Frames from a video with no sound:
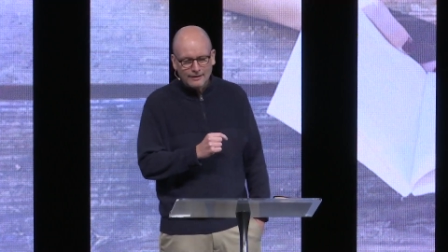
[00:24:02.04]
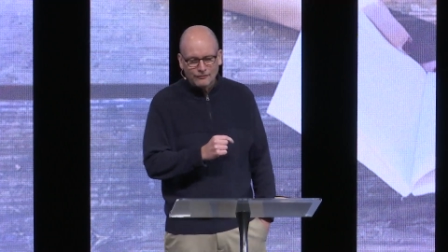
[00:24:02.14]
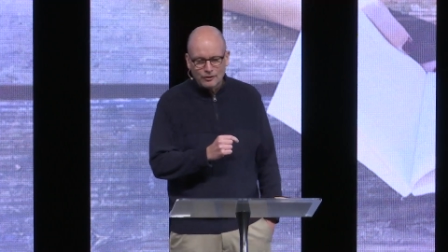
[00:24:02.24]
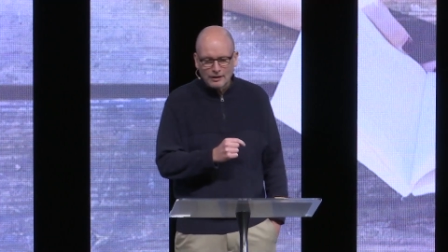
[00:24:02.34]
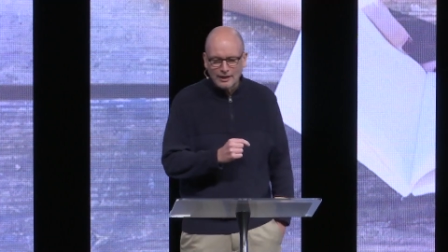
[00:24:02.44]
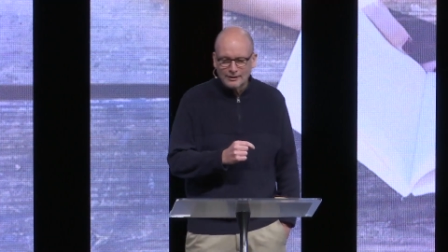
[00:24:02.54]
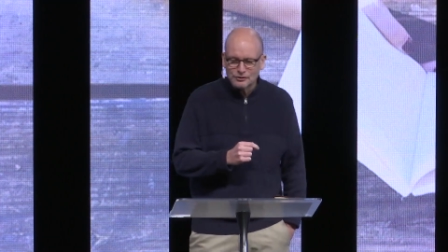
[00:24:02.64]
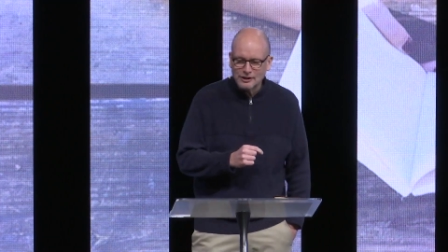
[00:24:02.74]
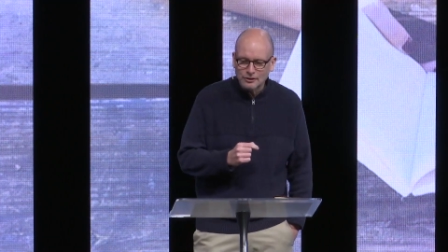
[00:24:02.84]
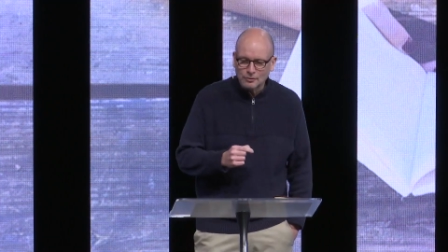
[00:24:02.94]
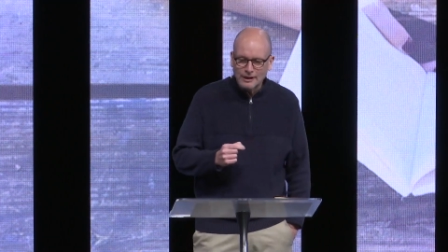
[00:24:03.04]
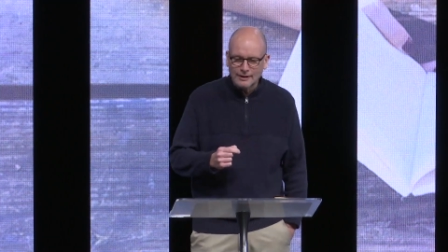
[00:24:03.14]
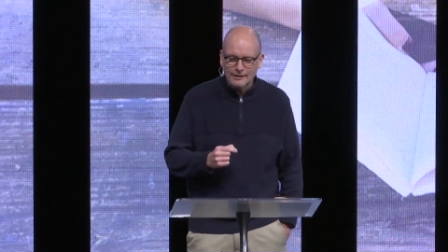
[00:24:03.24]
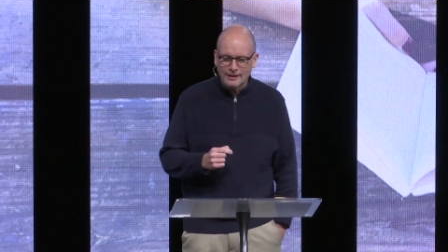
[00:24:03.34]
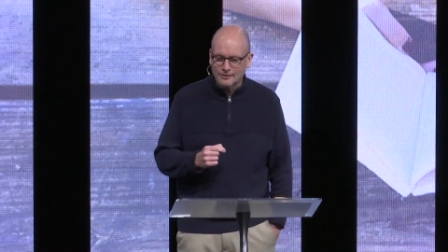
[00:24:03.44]
if you're not seen or
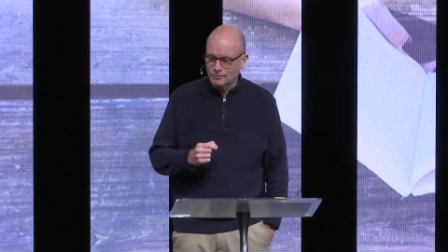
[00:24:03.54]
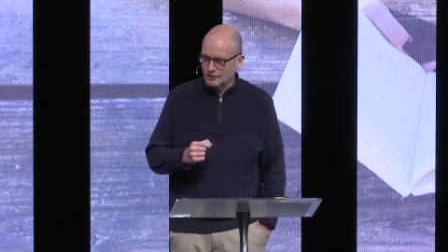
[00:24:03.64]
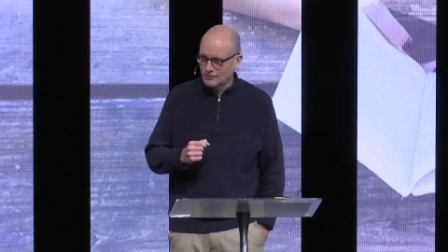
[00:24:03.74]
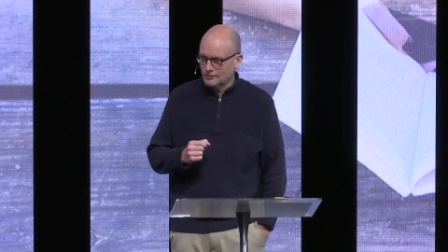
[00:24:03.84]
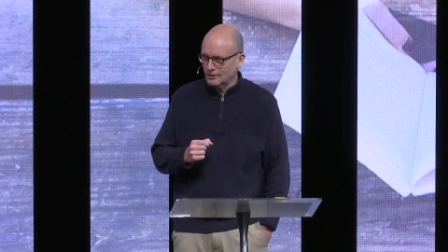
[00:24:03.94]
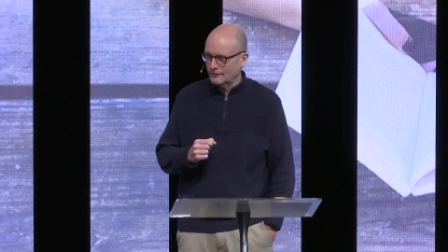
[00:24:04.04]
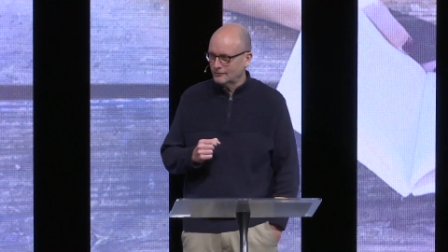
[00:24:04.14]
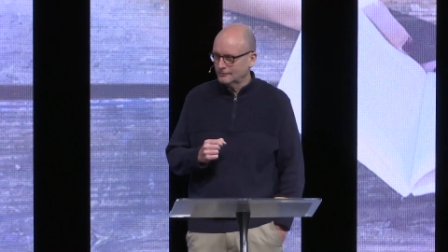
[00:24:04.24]
recognized when you serve.